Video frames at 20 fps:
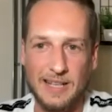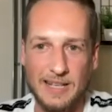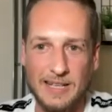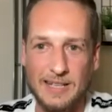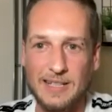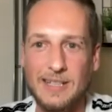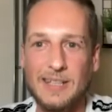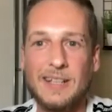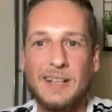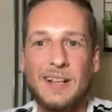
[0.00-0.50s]

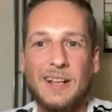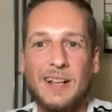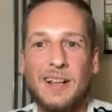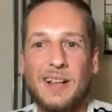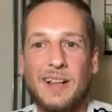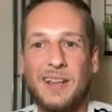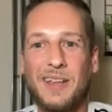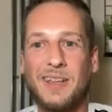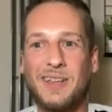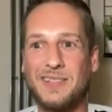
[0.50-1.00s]
clinic,
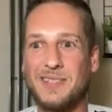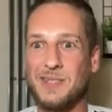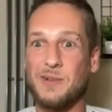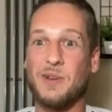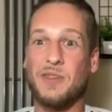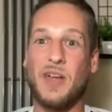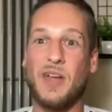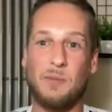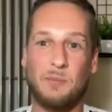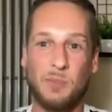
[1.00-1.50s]

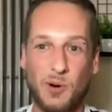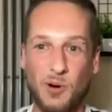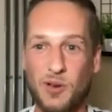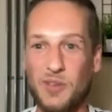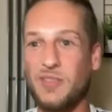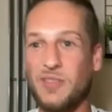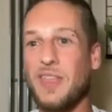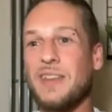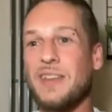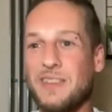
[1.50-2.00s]
so at that
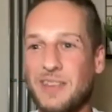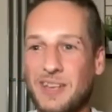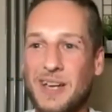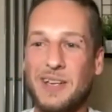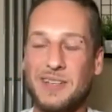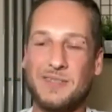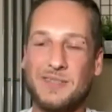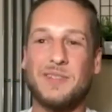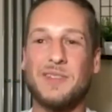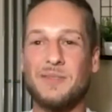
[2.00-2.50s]
point then you
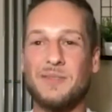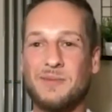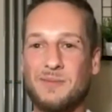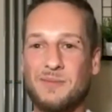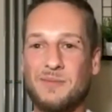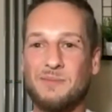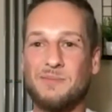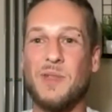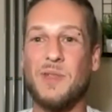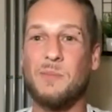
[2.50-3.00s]
kind of
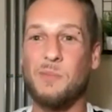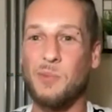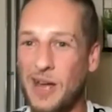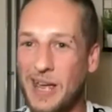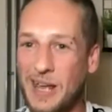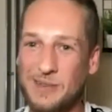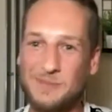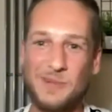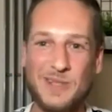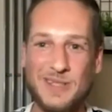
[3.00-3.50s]
the
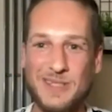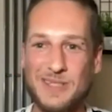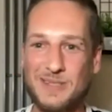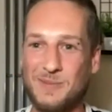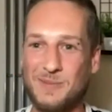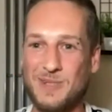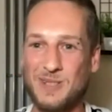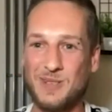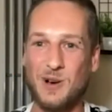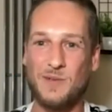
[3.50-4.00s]
brain was
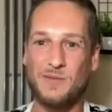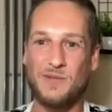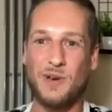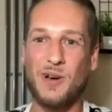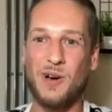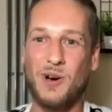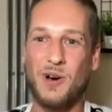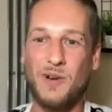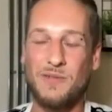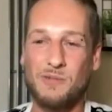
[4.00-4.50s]
was over
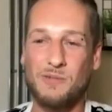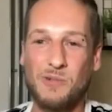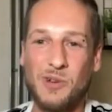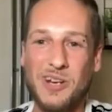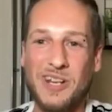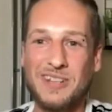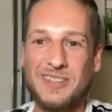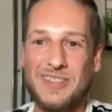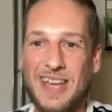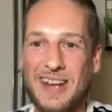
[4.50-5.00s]

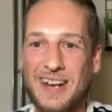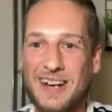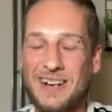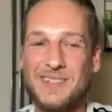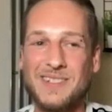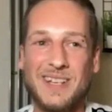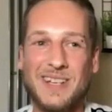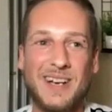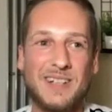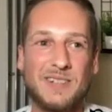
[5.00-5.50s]
overrunning then and i
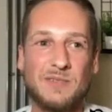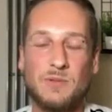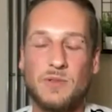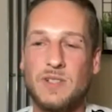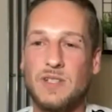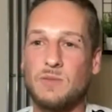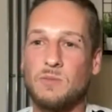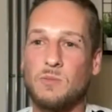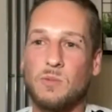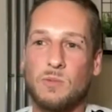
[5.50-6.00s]
was kind of
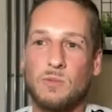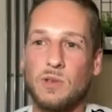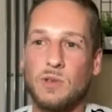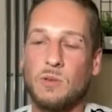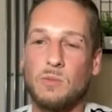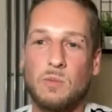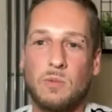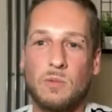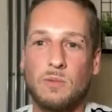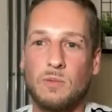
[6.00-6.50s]
wondering
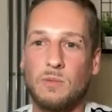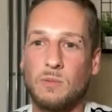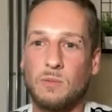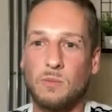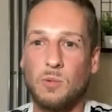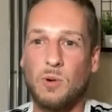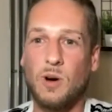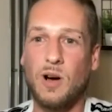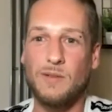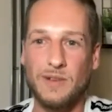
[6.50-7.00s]
you know
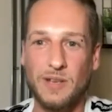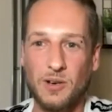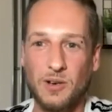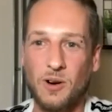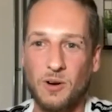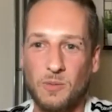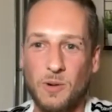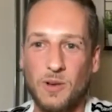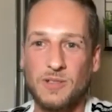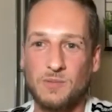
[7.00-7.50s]
what have i
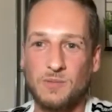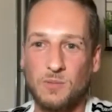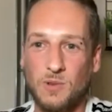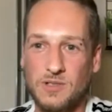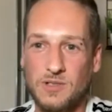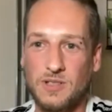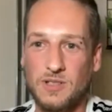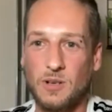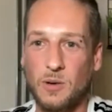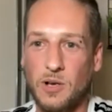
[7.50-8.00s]
got what's
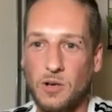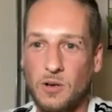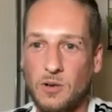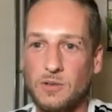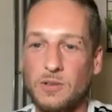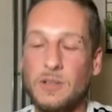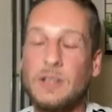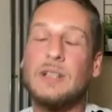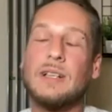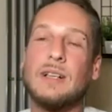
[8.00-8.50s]
what's going
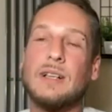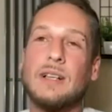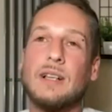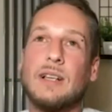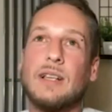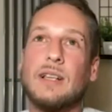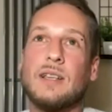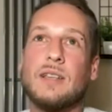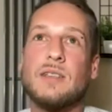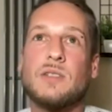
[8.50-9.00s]
on
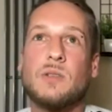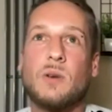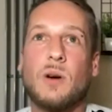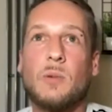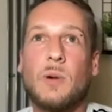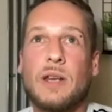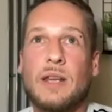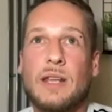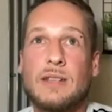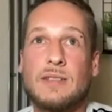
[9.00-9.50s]
so
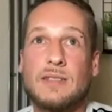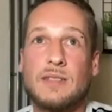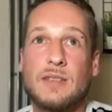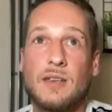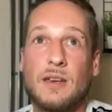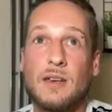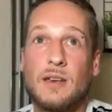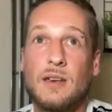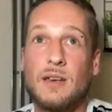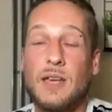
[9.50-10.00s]
i went
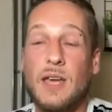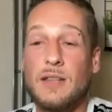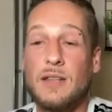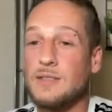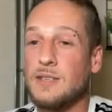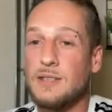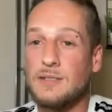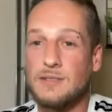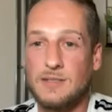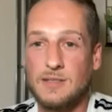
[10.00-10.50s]
into yeah,
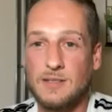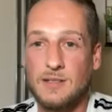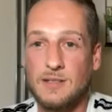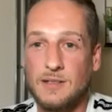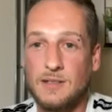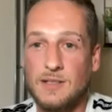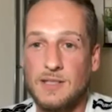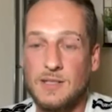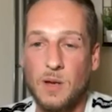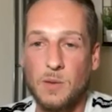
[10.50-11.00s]
into
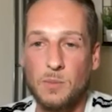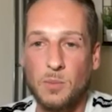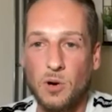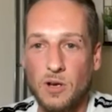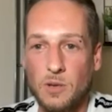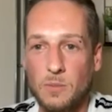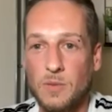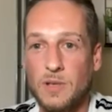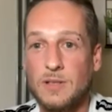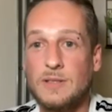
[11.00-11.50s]
into my
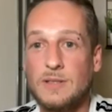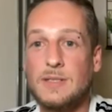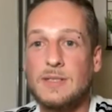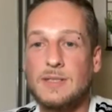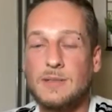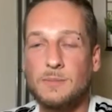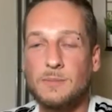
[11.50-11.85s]
appointment